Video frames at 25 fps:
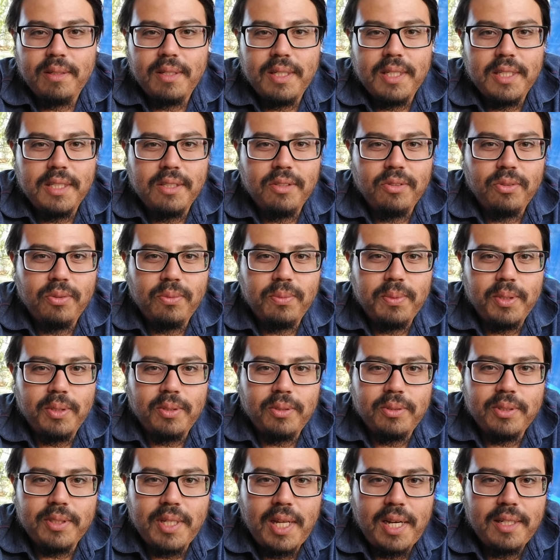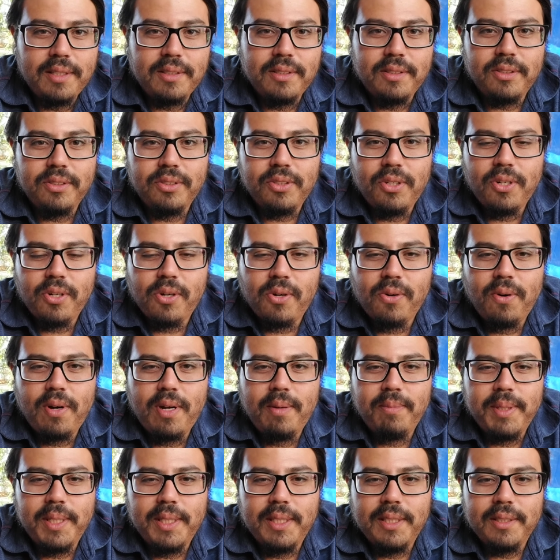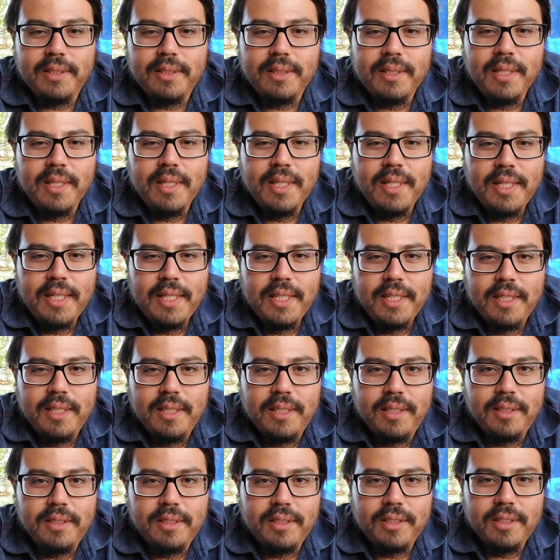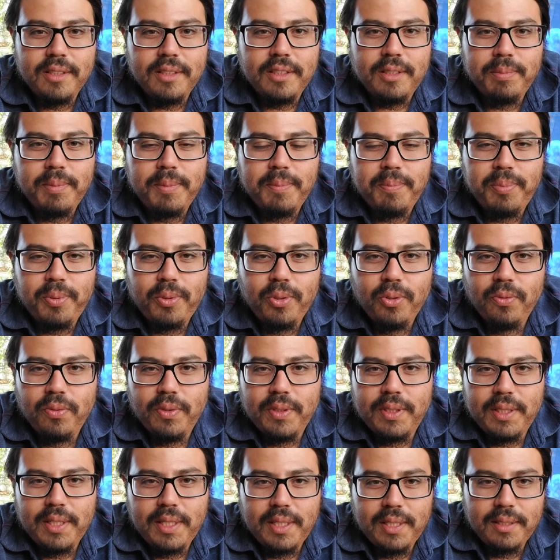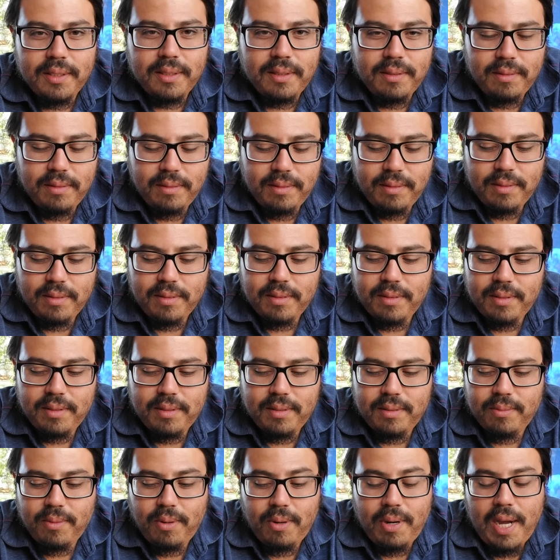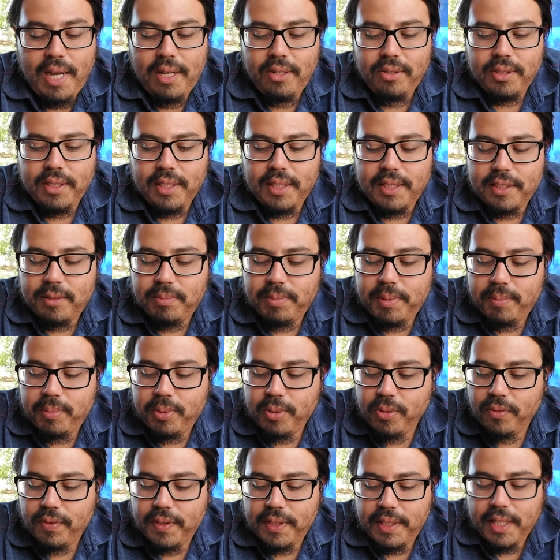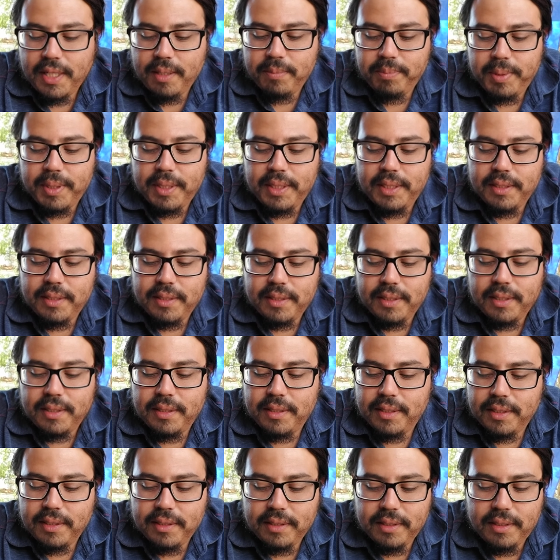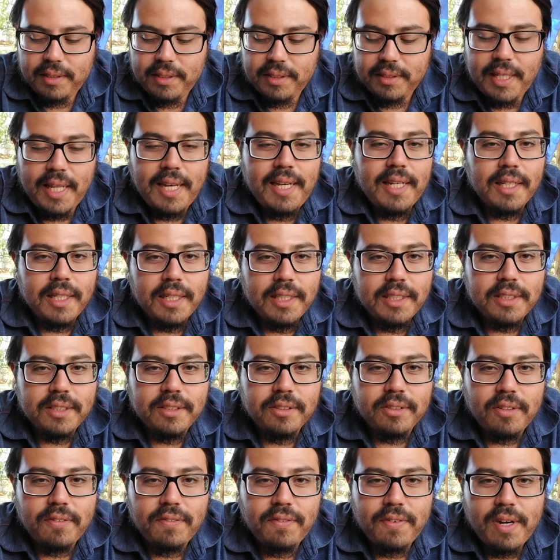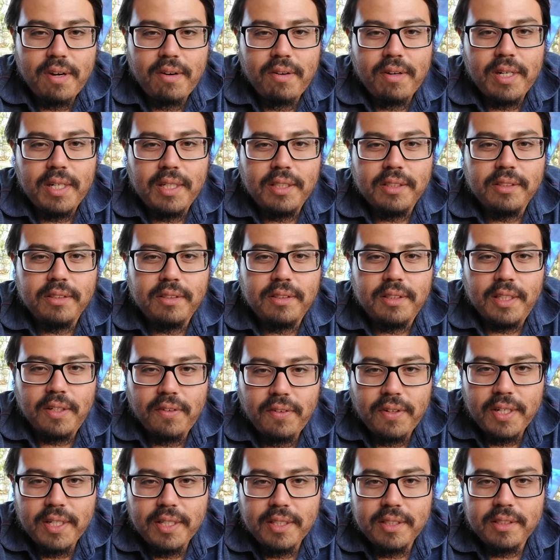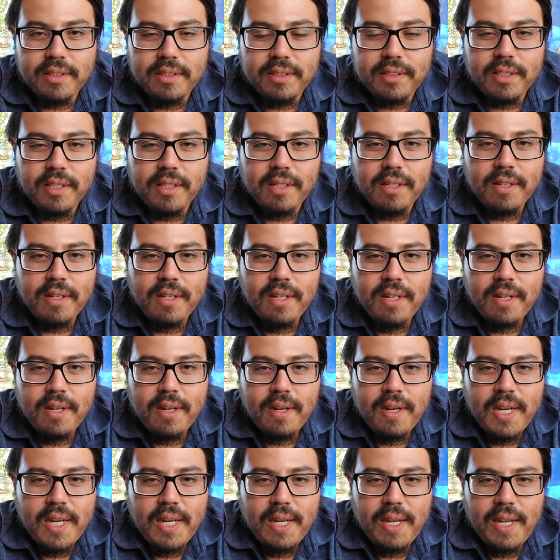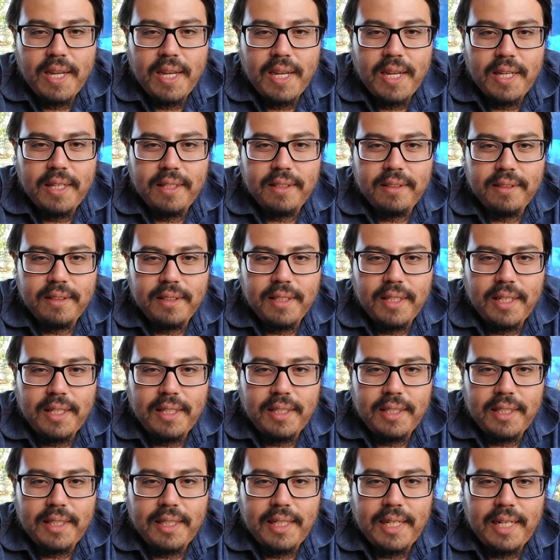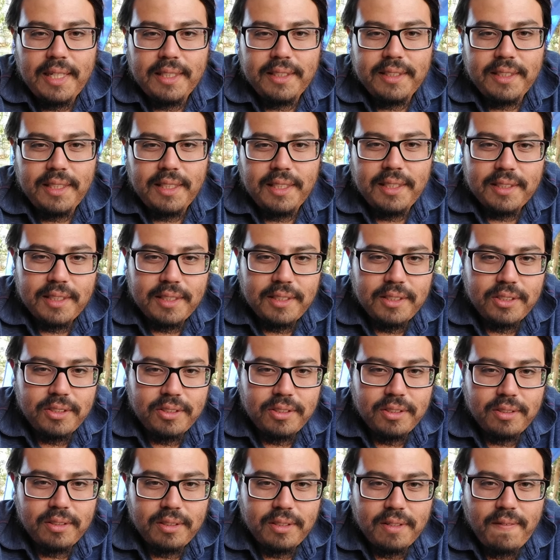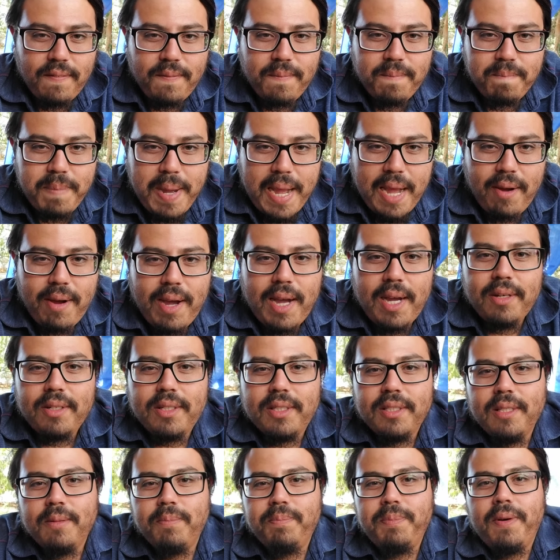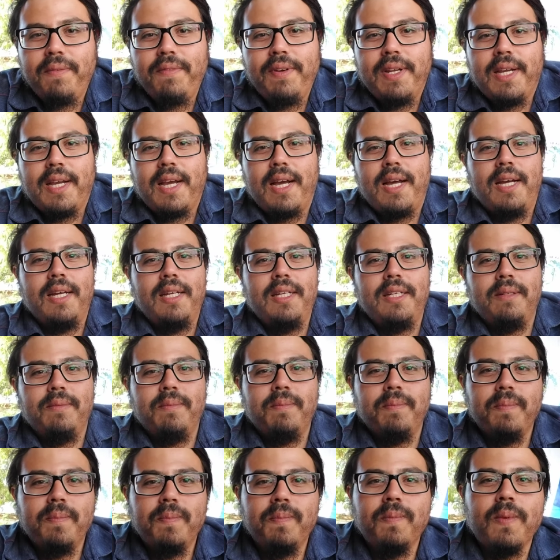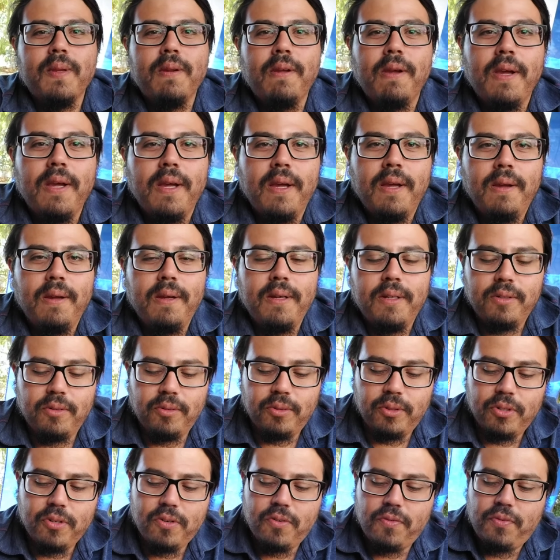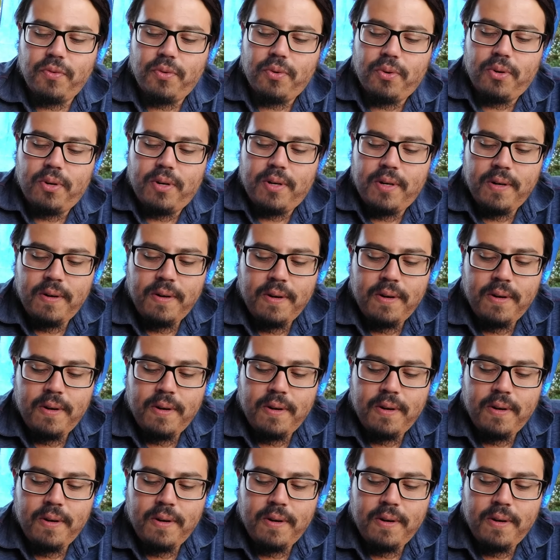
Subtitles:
in Rubio Gonzalez's circle. I mean, it's been proven that. Well, I don't think it's been proven yet, but these allegations are very serious, and I think they should bow out of the public eye in order for